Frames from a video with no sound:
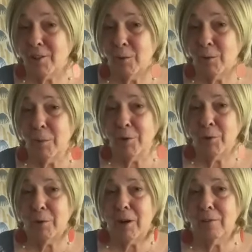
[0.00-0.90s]
as a woman
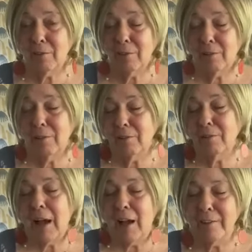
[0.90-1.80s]
throughout
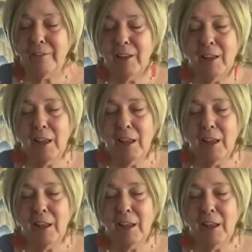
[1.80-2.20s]
life,